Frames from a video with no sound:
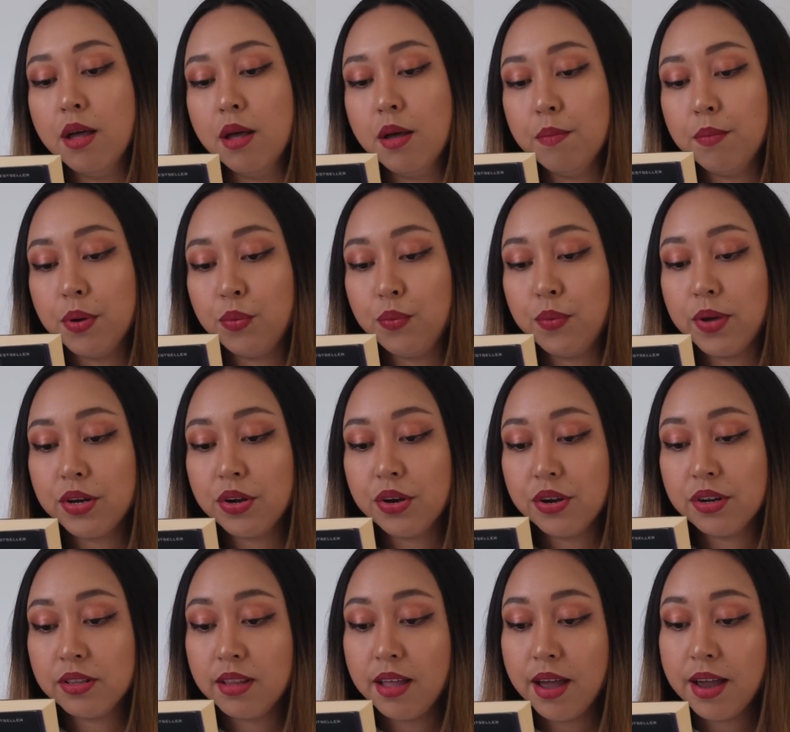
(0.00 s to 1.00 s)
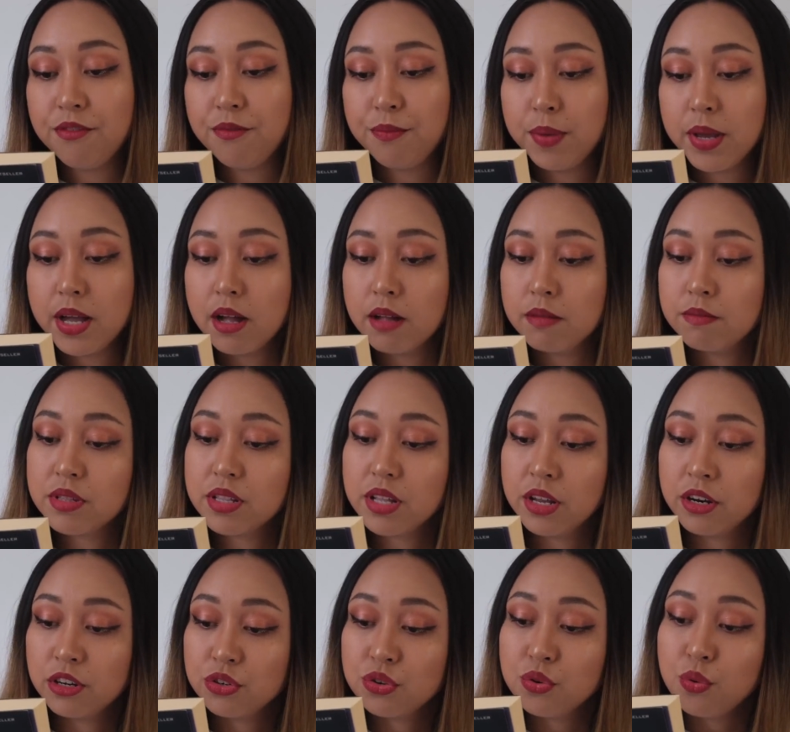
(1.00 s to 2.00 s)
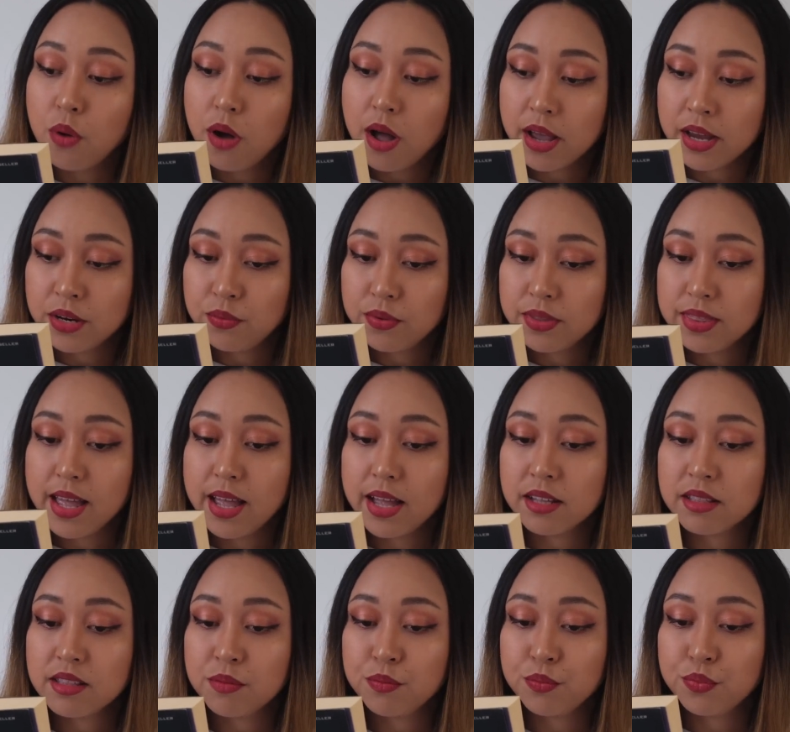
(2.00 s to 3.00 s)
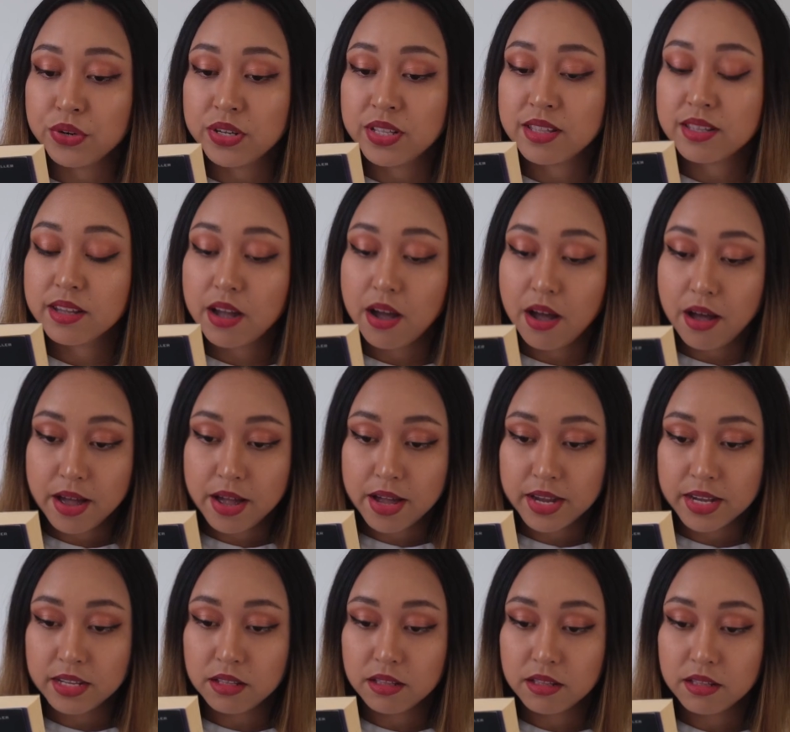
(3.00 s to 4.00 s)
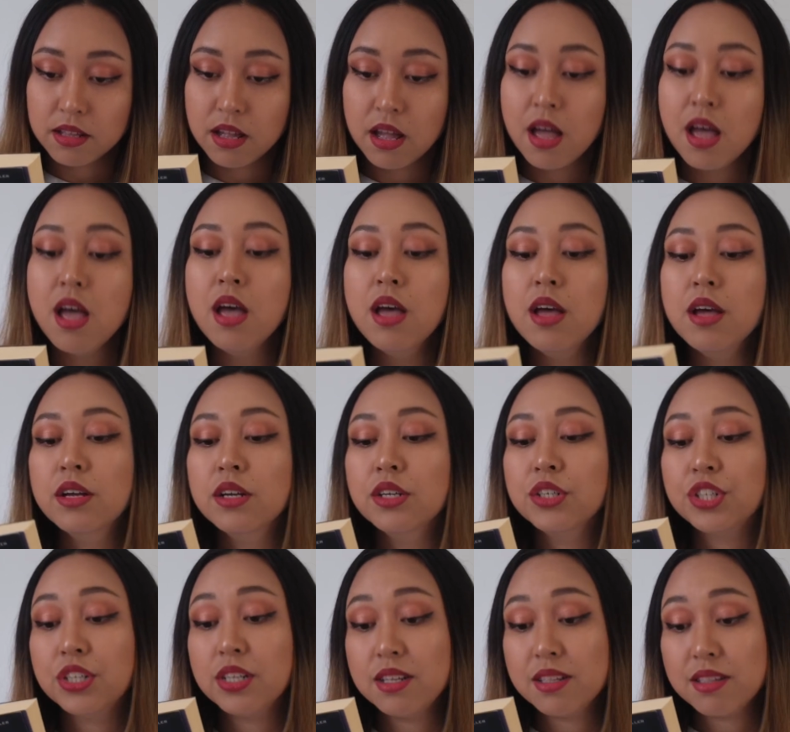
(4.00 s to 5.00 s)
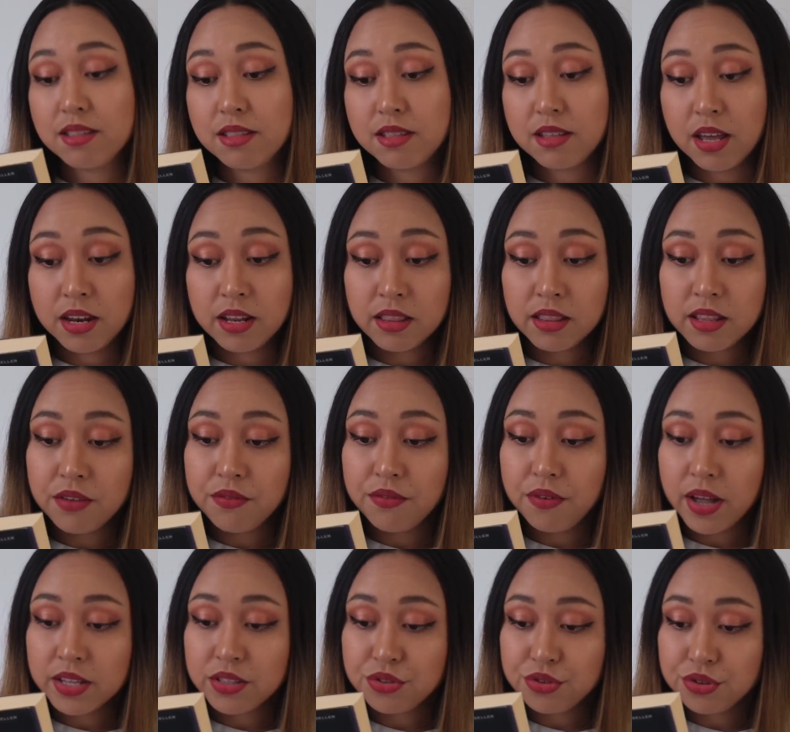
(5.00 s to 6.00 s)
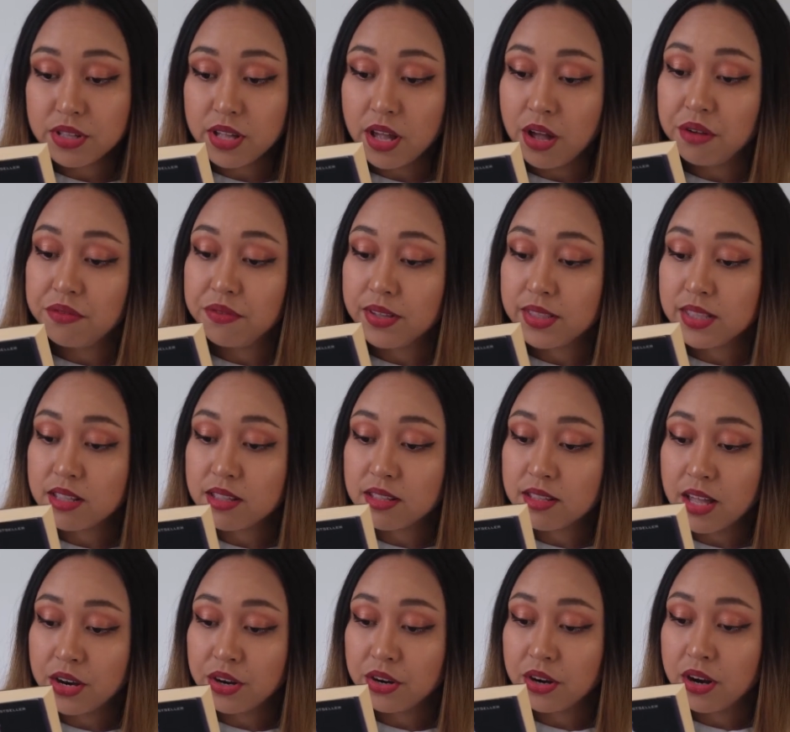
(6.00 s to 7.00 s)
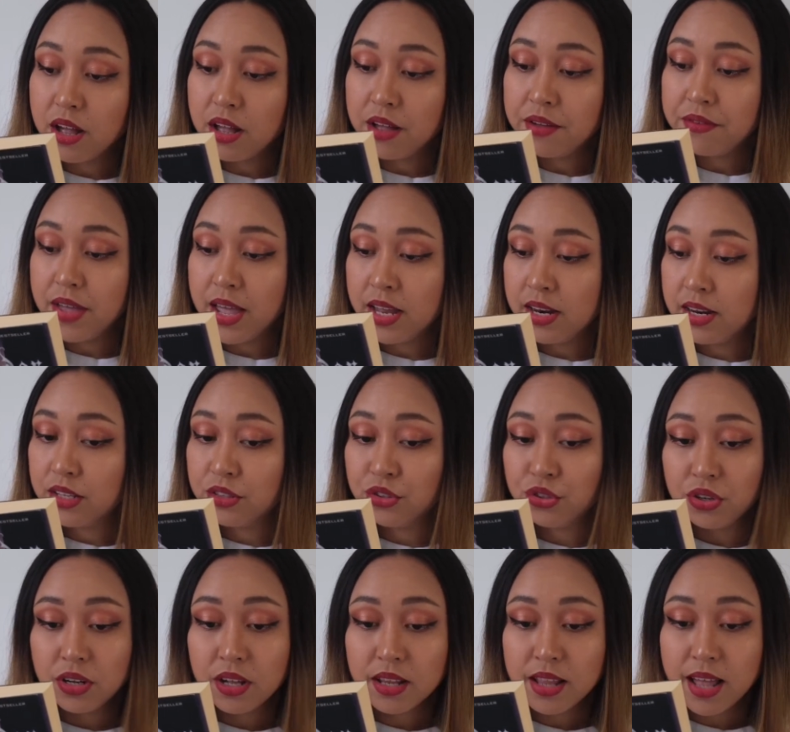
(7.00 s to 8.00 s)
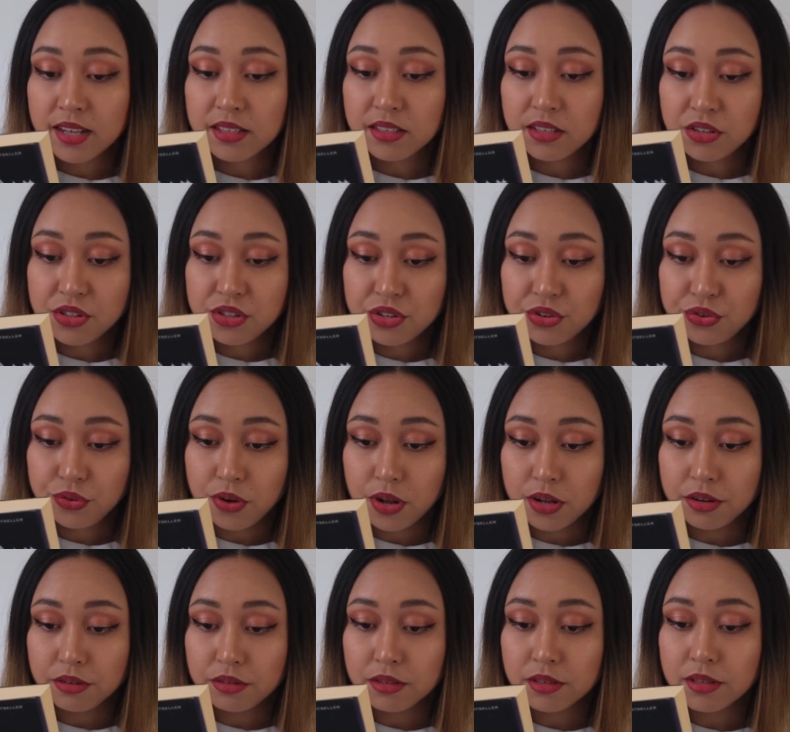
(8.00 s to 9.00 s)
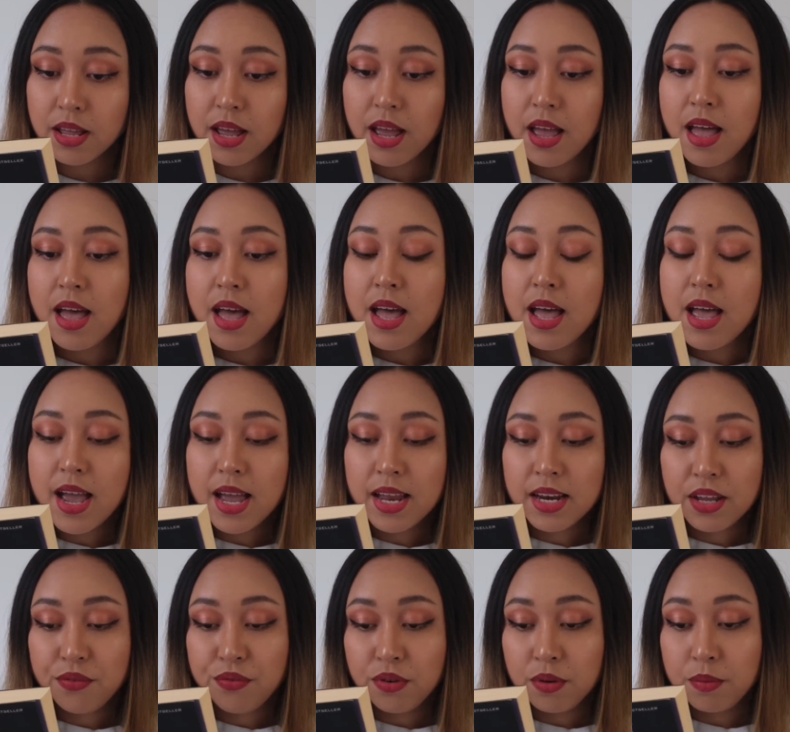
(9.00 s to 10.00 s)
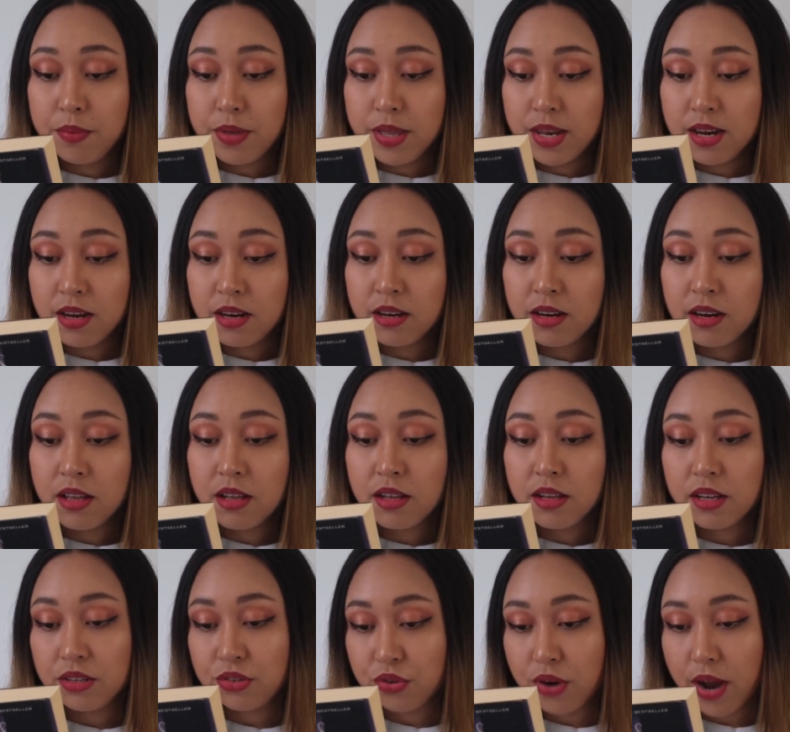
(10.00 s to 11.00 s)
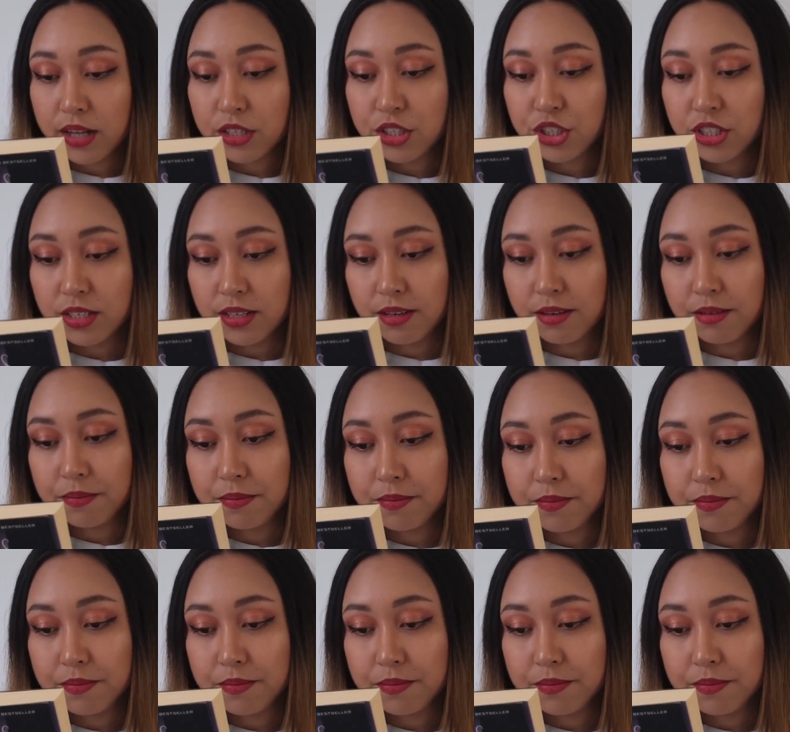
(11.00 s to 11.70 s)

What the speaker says: But when her life becomes intertwined with the handsome Prince Kai's, she suddenly finds herself at the center of an intergalactic struggle and a forbidden attraction.